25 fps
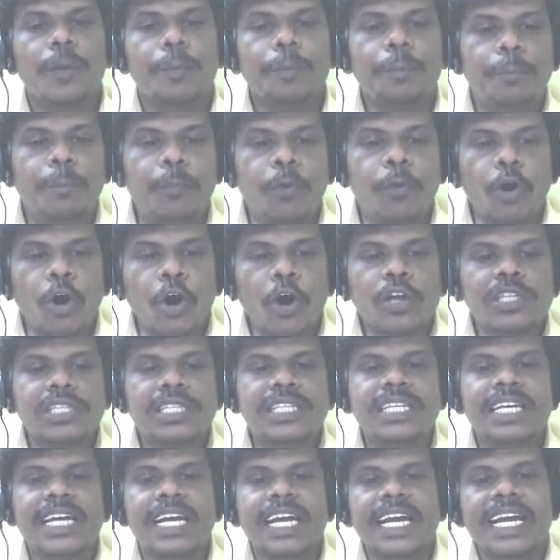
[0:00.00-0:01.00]
both
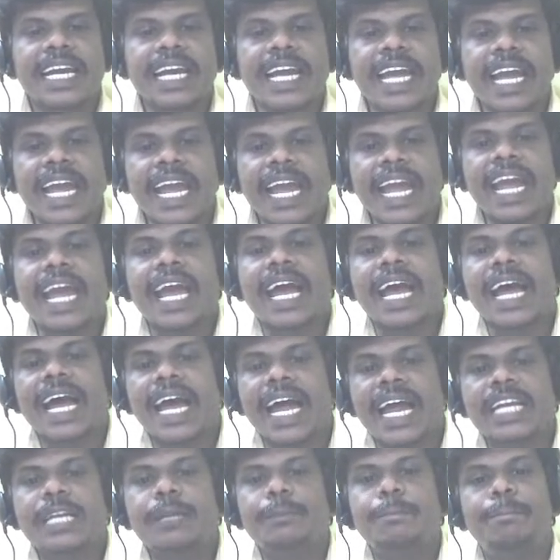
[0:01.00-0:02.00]
A
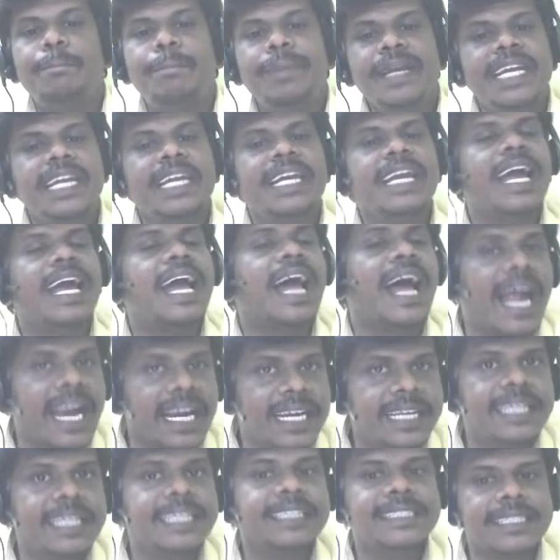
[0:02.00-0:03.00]
and B
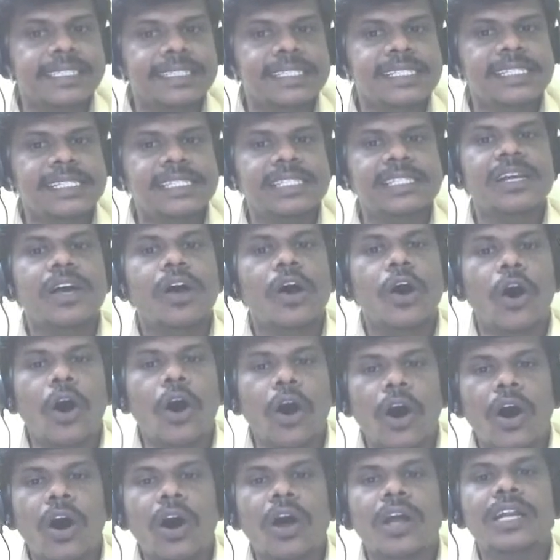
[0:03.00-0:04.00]
antigens
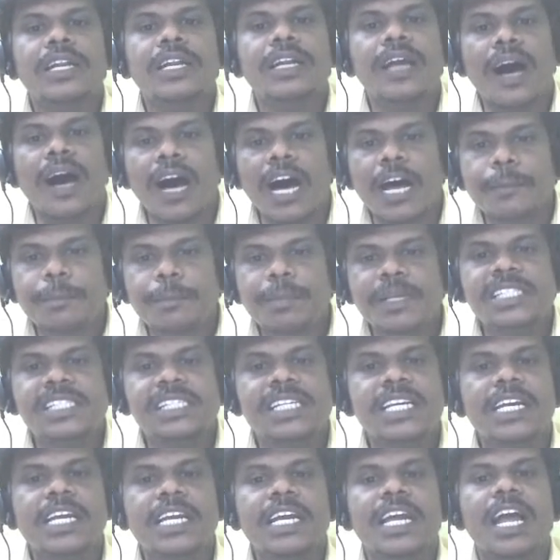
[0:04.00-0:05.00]
on
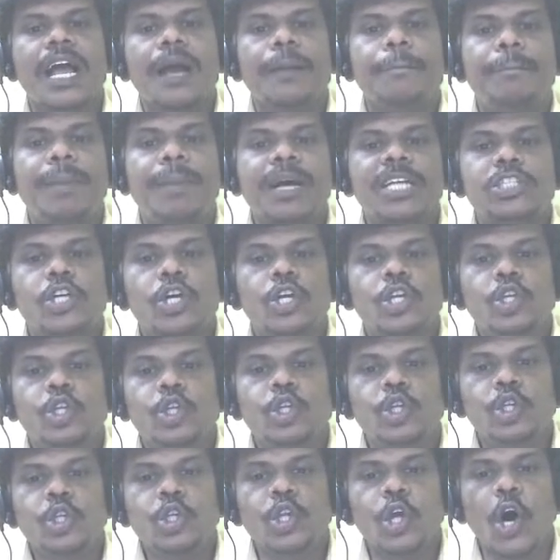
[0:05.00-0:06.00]
RBC but
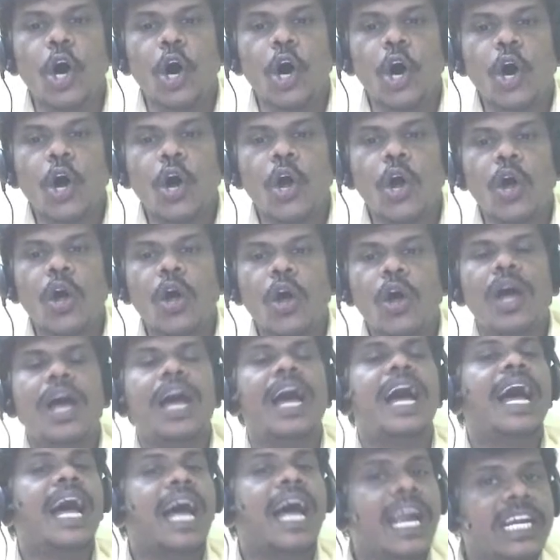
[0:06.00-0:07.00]
no
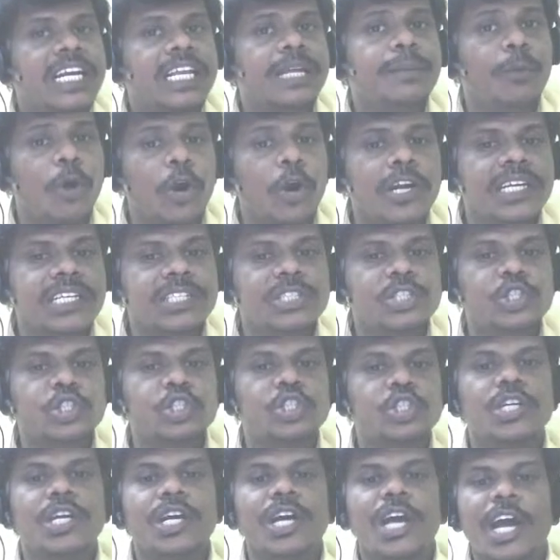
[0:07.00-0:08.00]
antibodies
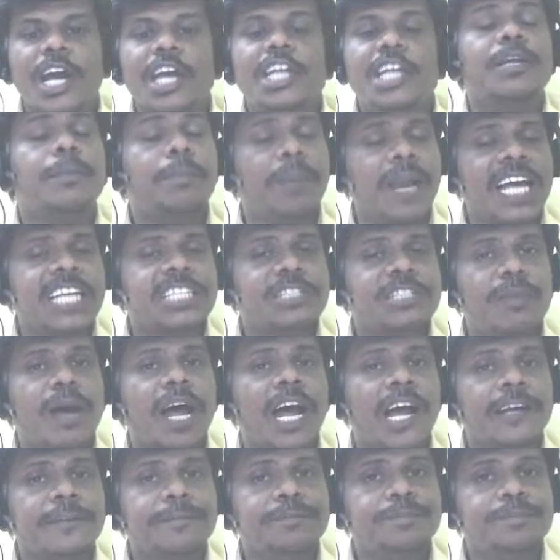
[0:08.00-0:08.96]
in the plasma.